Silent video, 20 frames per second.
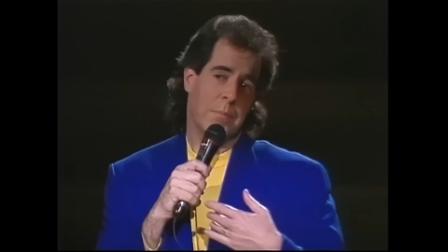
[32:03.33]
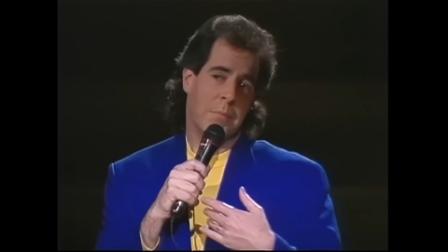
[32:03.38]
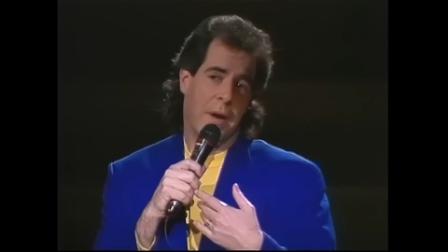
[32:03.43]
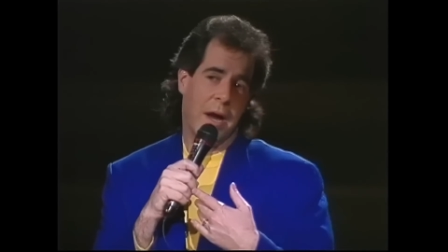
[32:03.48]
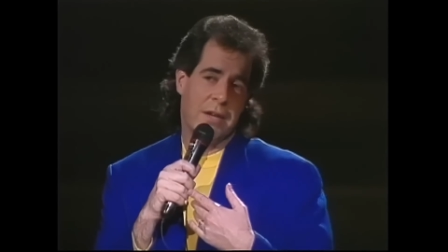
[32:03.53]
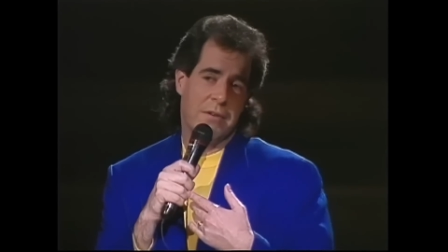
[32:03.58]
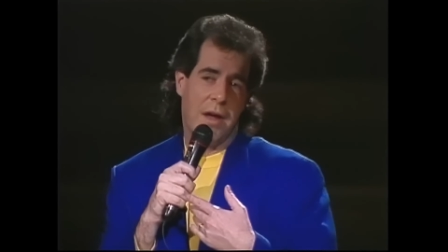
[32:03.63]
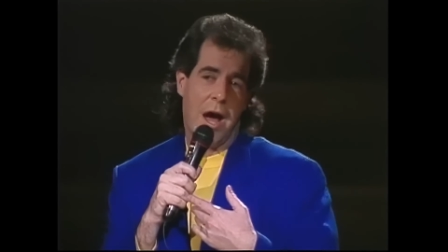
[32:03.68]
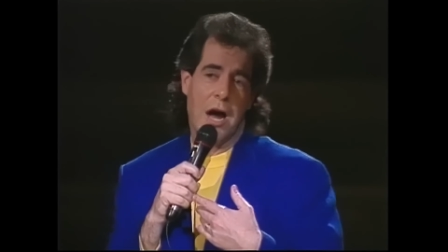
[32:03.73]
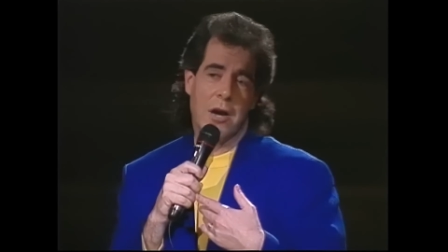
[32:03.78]
my
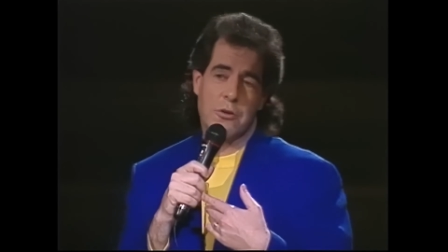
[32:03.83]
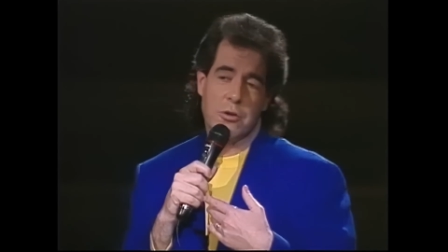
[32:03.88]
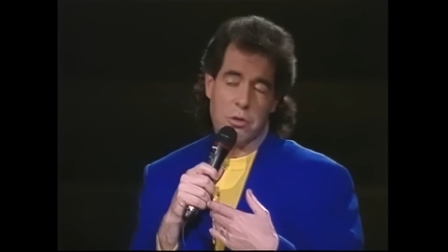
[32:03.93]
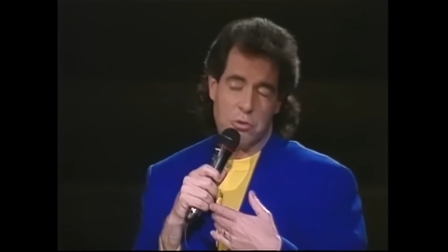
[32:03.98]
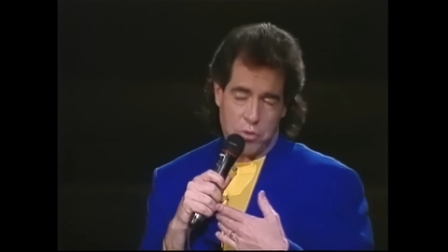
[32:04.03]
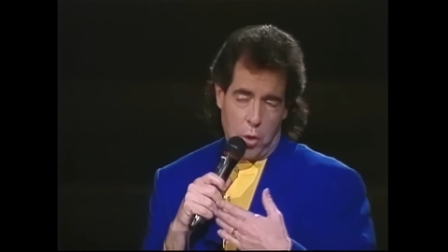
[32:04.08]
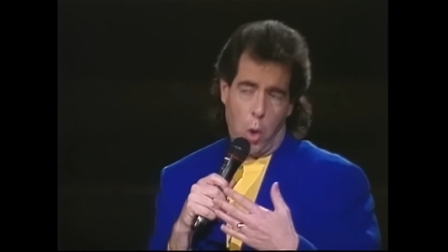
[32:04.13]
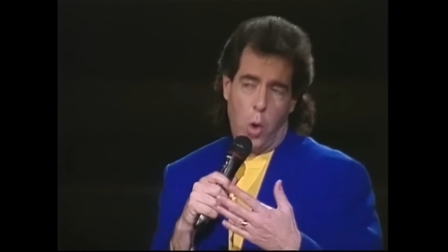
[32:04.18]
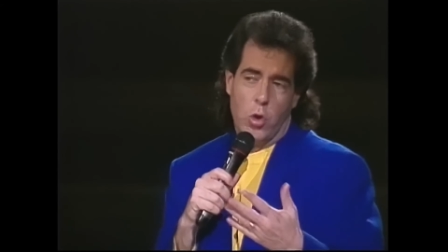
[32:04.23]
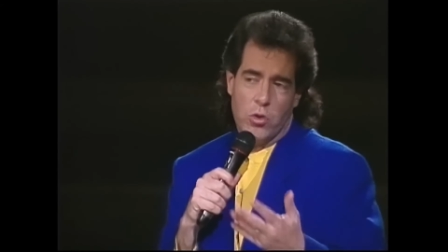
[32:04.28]
doctor
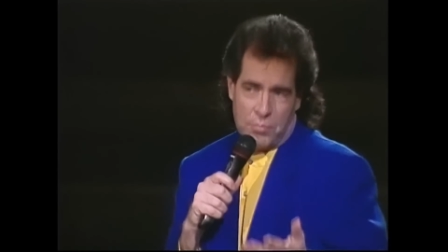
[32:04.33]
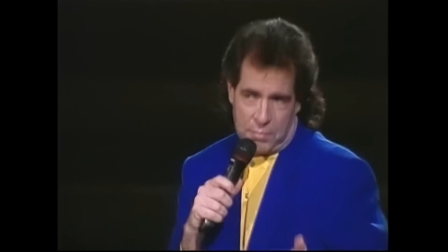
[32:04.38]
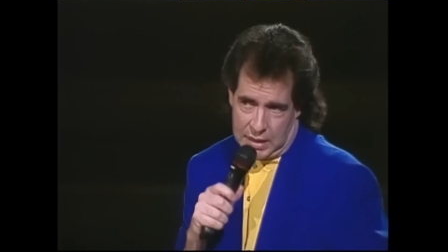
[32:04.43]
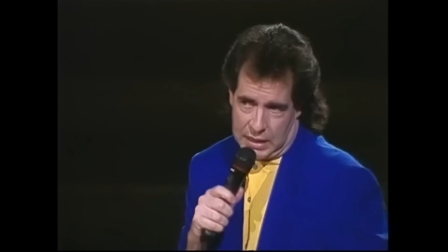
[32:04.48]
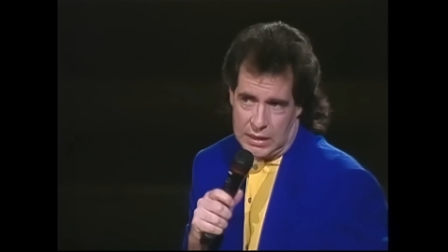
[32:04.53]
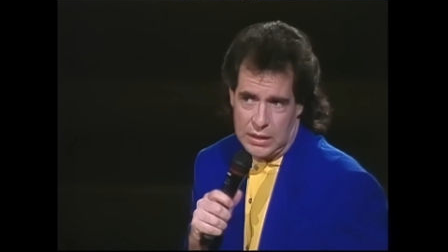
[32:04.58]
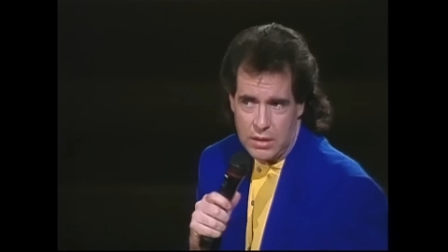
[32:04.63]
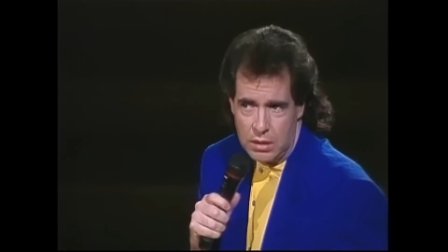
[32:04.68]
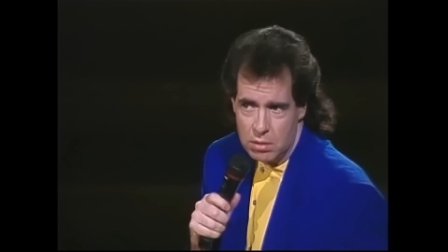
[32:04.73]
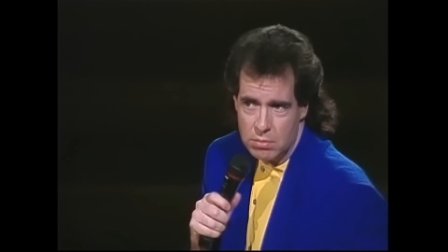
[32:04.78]
told
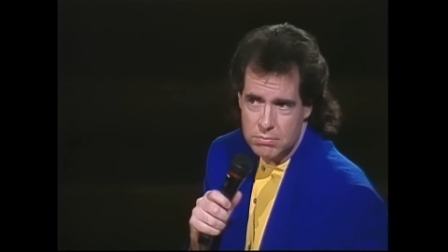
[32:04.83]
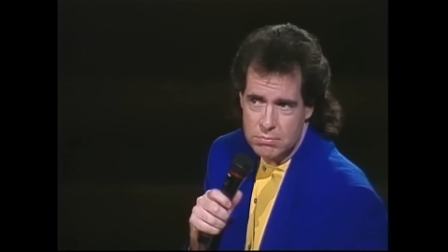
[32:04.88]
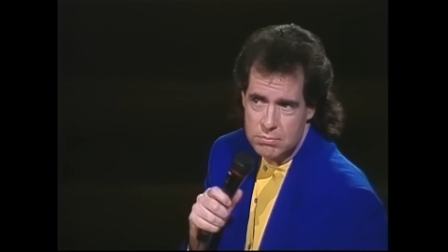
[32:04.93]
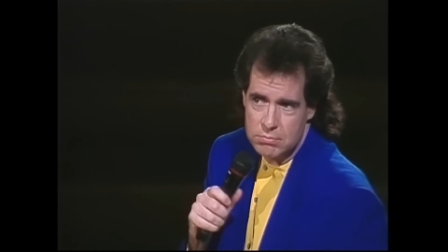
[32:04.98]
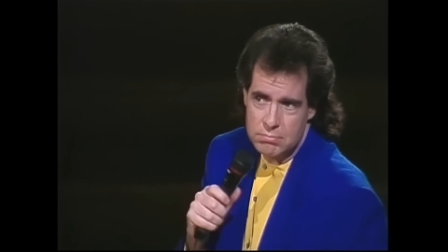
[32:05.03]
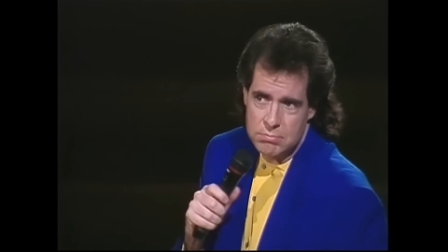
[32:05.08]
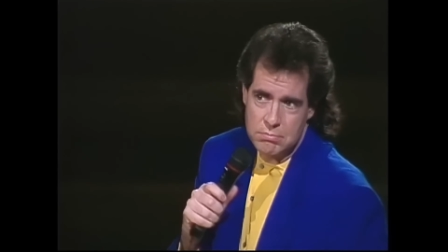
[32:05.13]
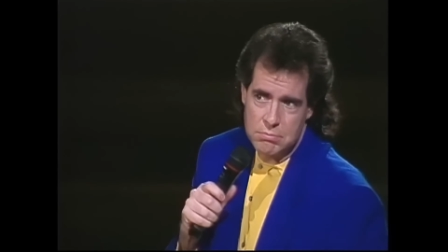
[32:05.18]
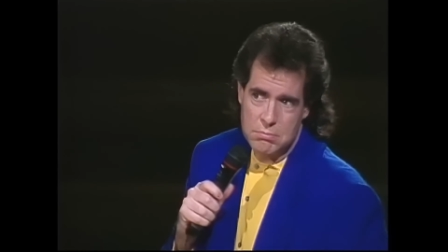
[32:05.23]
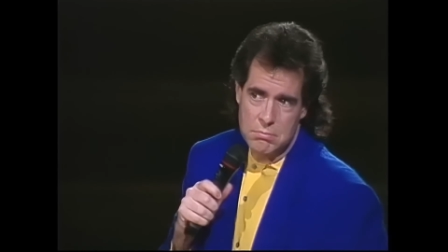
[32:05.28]
me
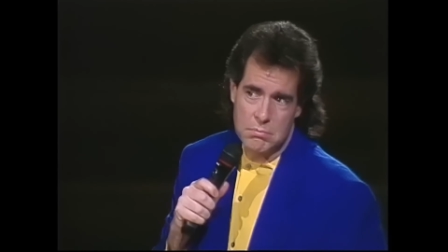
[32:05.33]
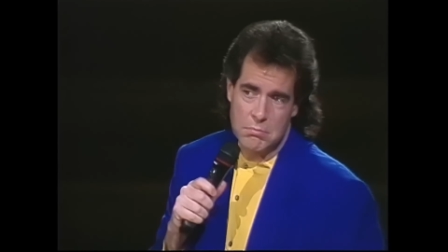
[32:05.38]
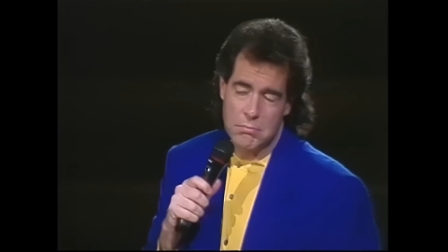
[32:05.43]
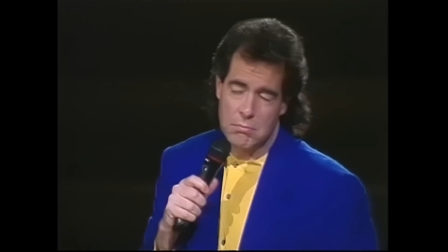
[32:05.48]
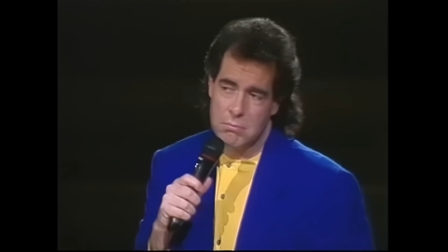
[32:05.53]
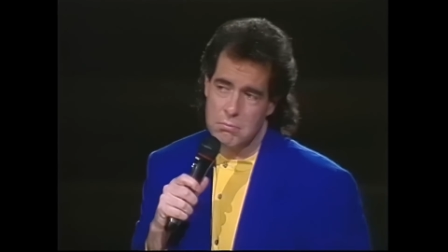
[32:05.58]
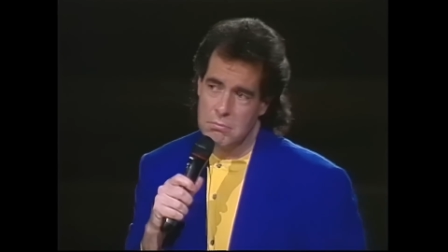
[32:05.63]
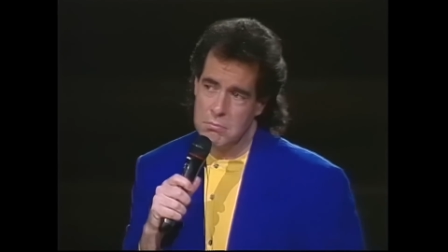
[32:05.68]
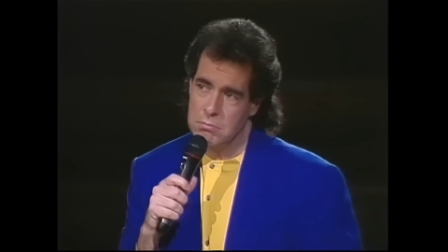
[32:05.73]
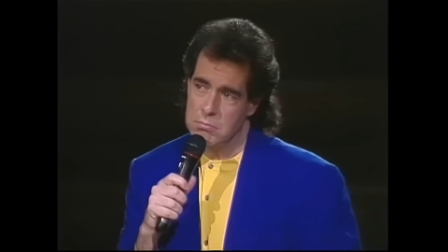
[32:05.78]

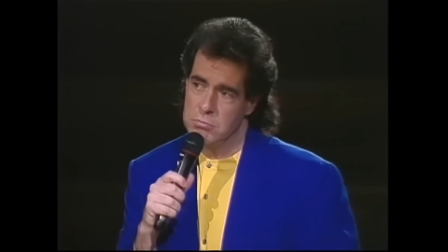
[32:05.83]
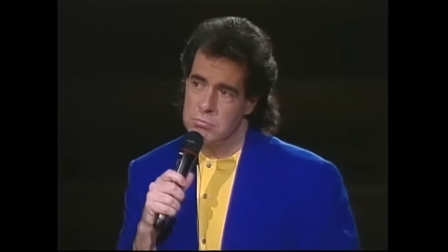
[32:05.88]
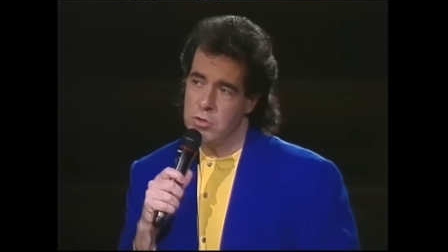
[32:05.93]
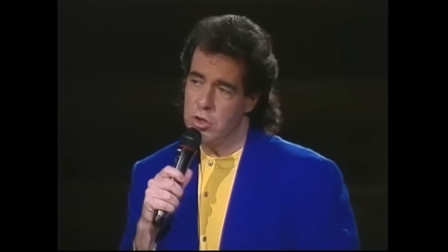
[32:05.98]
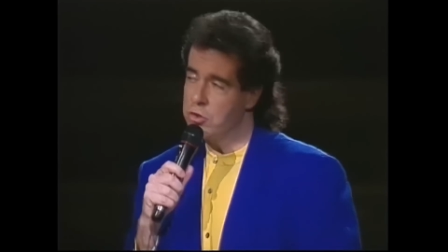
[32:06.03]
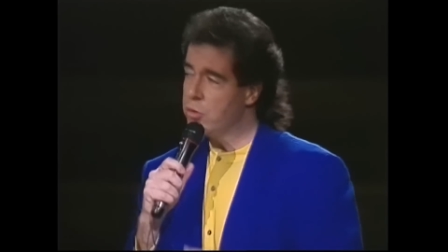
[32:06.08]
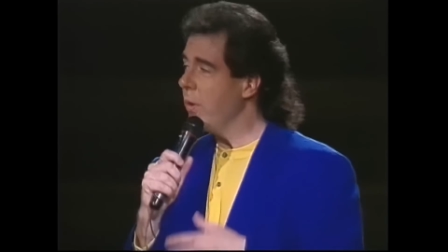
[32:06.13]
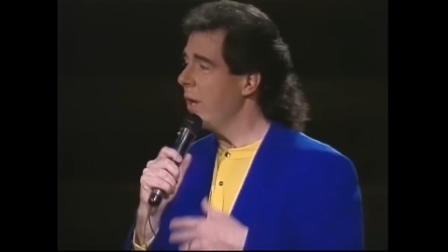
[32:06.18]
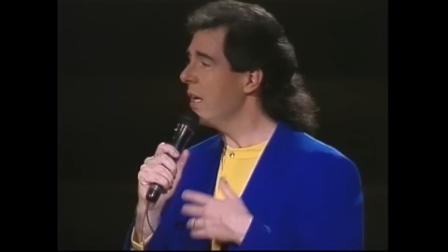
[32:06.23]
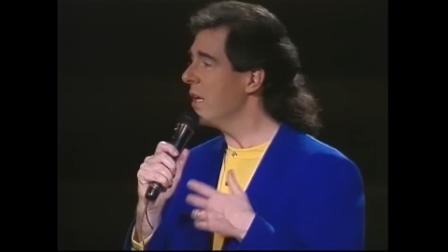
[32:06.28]
to
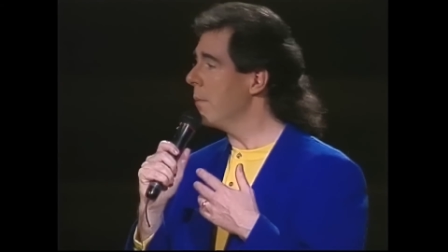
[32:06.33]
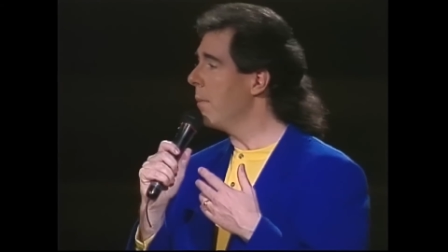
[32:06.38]
drink